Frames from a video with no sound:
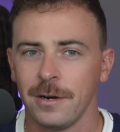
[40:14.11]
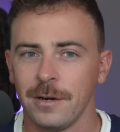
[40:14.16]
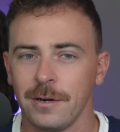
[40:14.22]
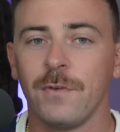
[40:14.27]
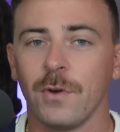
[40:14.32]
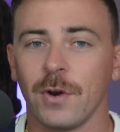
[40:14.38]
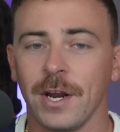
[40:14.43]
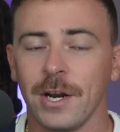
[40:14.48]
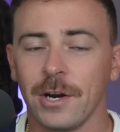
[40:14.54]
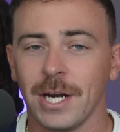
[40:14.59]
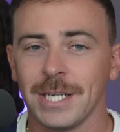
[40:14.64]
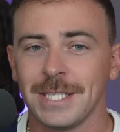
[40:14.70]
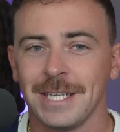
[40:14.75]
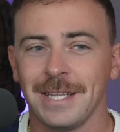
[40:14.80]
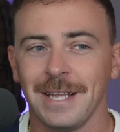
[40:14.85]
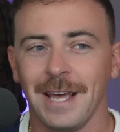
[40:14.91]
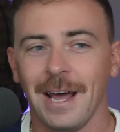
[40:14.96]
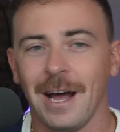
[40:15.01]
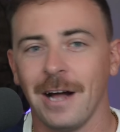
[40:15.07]
And if you're interested
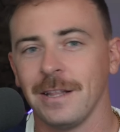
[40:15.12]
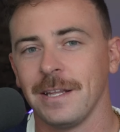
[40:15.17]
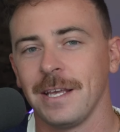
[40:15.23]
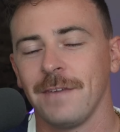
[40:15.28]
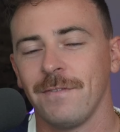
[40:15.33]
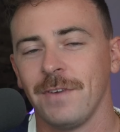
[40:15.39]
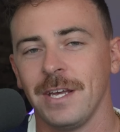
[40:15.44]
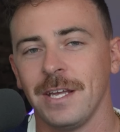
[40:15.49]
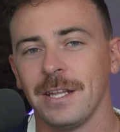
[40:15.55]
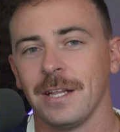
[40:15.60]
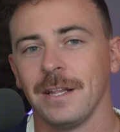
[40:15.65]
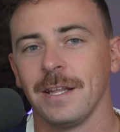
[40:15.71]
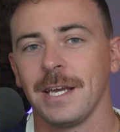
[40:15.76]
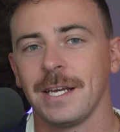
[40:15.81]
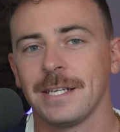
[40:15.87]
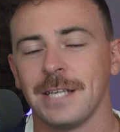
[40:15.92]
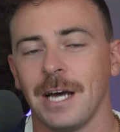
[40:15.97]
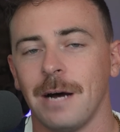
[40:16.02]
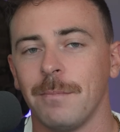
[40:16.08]
in that, I'll leave it in the
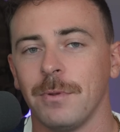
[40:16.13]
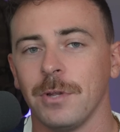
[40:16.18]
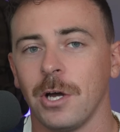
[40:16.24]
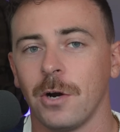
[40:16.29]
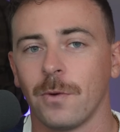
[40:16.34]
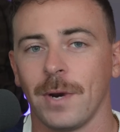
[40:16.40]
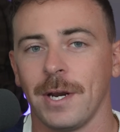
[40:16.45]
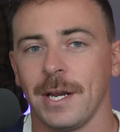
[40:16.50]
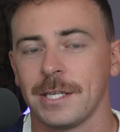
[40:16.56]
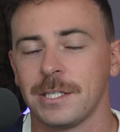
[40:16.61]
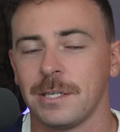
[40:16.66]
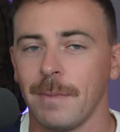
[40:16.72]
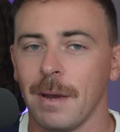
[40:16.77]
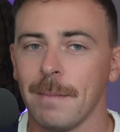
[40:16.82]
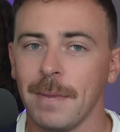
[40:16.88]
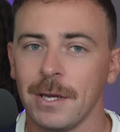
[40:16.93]
link down below right next to my